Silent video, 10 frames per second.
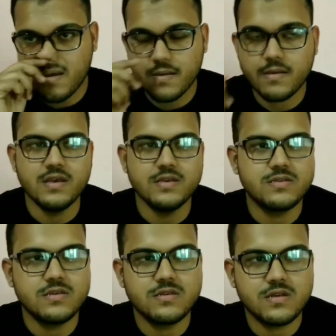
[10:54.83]
is
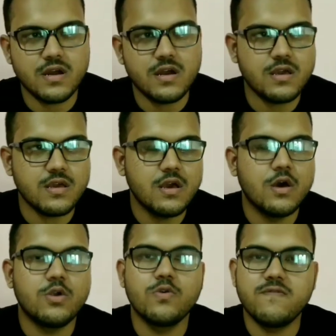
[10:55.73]
struggling
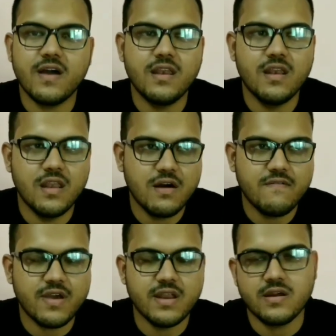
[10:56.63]
to find
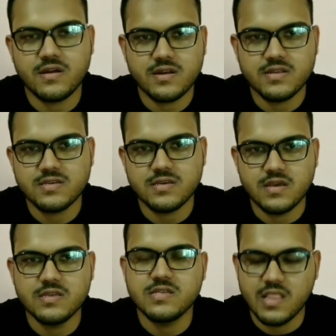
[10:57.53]
love and recognition
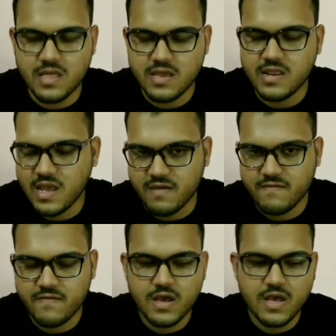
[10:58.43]
in life.
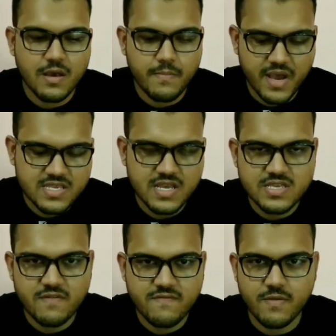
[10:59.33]
Pyasa is a
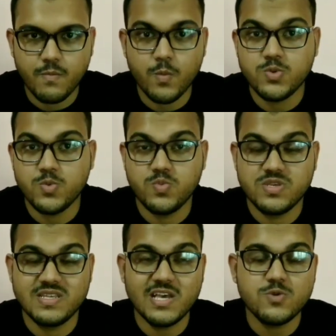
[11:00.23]
film which
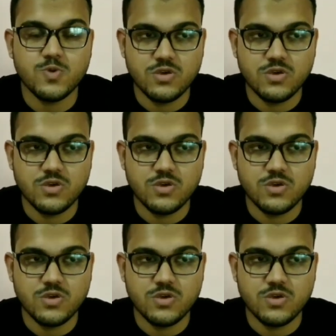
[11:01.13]
stays with